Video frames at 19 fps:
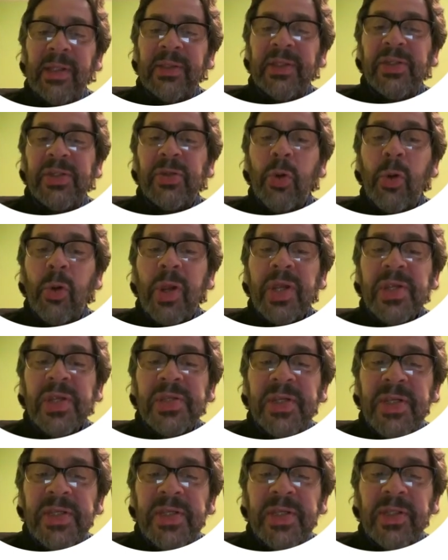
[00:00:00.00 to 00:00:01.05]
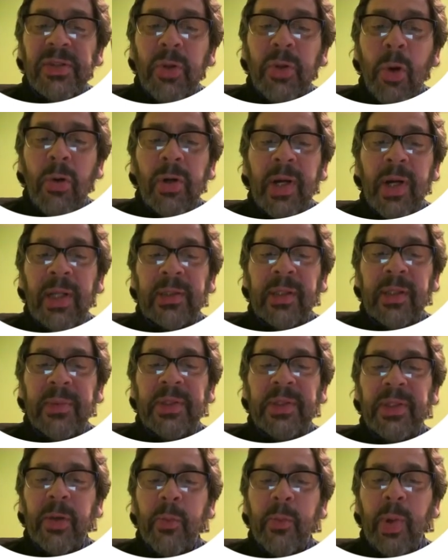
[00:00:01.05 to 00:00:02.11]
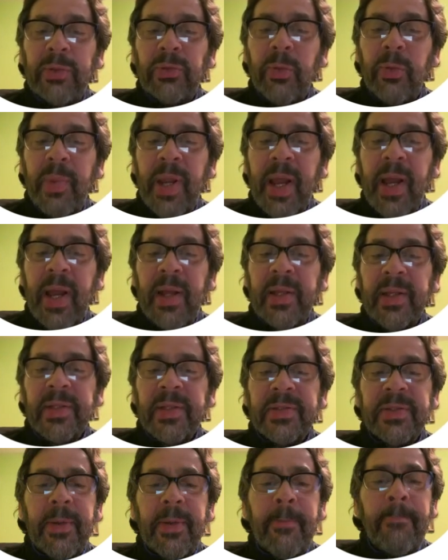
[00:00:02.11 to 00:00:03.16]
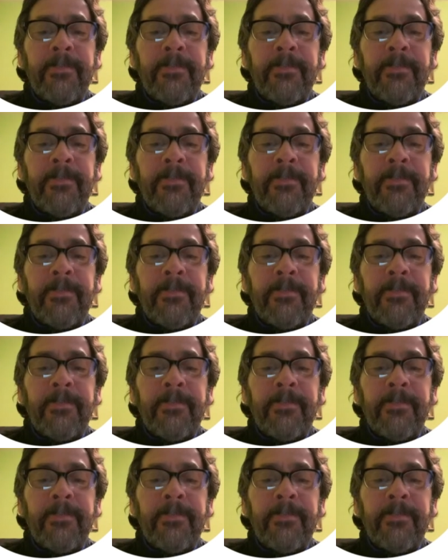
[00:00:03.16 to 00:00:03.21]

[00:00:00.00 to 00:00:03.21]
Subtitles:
These don't exist in non-relativistic quantum mechanics.